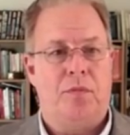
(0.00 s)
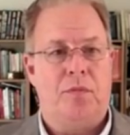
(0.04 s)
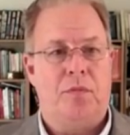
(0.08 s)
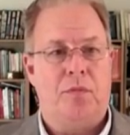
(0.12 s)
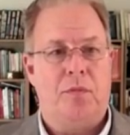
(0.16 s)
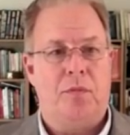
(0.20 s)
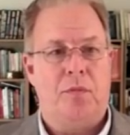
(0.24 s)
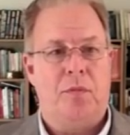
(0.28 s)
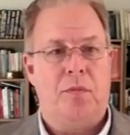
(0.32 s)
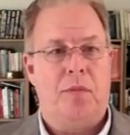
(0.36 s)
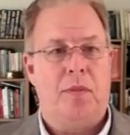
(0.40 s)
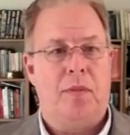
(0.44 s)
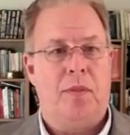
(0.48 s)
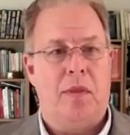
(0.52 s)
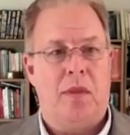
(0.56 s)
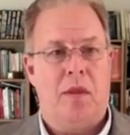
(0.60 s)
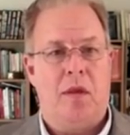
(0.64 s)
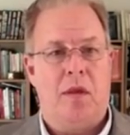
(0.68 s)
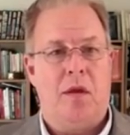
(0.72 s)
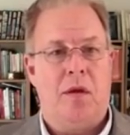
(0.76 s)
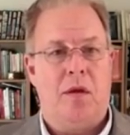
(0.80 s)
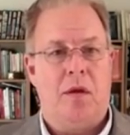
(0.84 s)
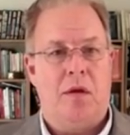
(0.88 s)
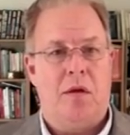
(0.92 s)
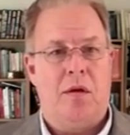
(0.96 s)

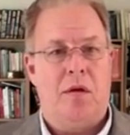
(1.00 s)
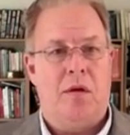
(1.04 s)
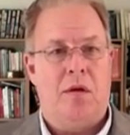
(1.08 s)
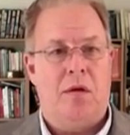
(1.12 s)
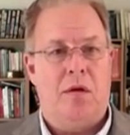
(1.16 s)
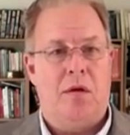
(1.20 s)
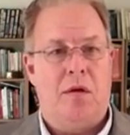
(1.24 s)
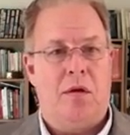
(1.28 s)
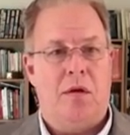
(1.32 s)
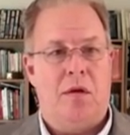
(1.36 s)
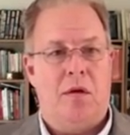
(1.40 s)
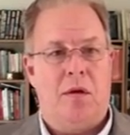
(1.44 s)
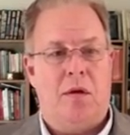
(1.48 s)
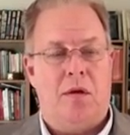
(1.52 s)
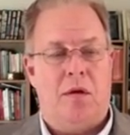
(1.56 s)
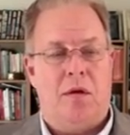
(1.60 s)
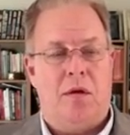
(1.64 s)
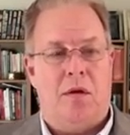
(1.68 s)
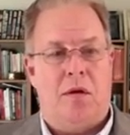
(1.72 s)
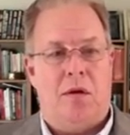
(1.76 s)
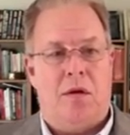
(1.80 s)
Nothing is said.